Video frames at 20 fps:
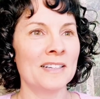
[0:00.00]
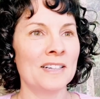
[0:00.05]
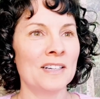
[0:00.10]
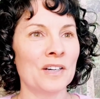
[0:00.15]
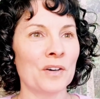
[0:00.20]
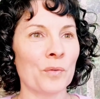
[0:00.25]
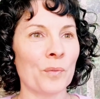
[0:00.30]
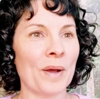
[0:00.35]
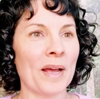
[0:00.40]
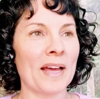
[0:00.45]

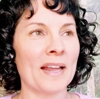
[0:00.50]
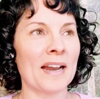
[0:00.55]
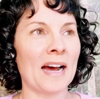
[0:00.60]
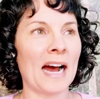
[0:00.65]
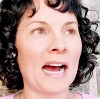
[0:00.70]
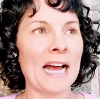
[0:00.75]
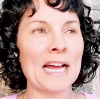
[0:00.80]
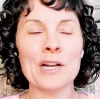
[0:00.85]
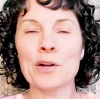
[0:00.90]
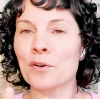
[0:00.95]
when
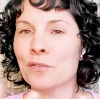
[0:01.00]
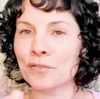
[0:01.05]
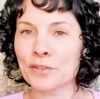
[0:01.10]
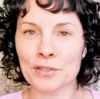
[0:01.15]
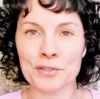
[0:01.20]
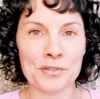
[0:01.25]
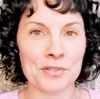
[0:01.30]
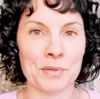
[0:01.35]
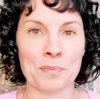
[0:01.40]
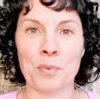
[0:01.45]
I don't feel
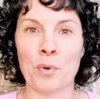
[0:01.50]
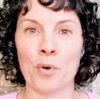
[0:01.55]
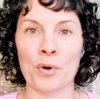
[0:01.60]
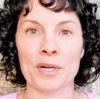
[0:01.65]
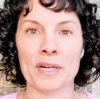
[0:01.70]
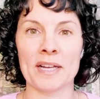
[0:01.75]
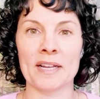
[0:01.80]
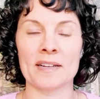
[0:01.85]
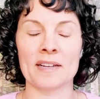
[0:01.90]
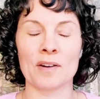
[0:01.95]

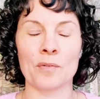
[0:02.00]
supported,